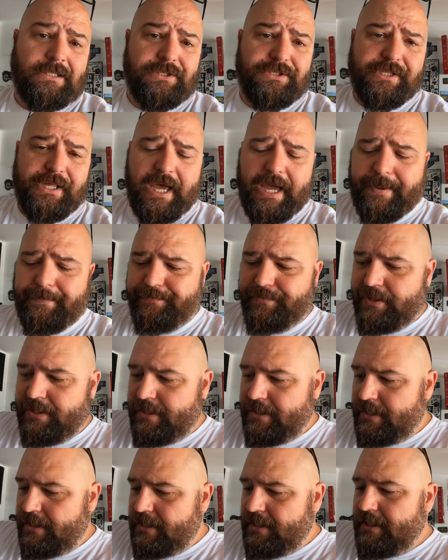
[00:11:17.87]
there's that.
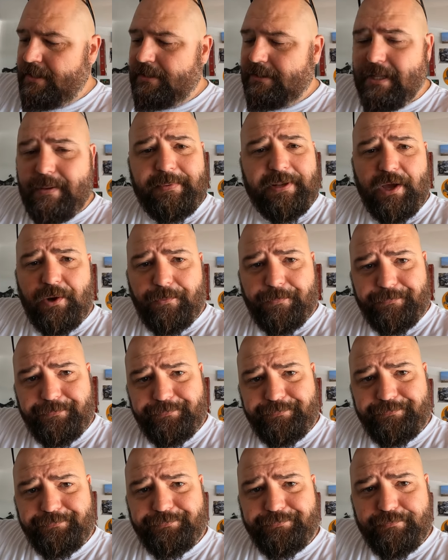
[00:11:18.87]
Let me know,
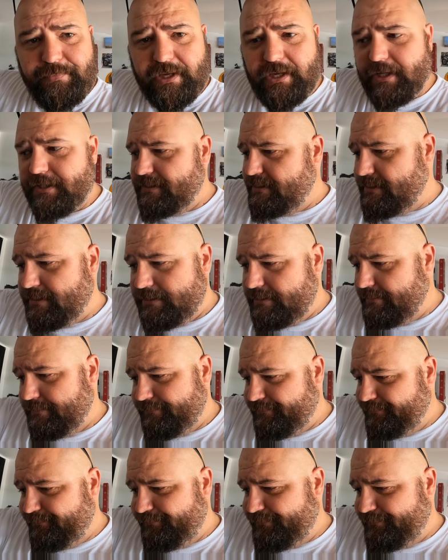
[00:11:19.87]
because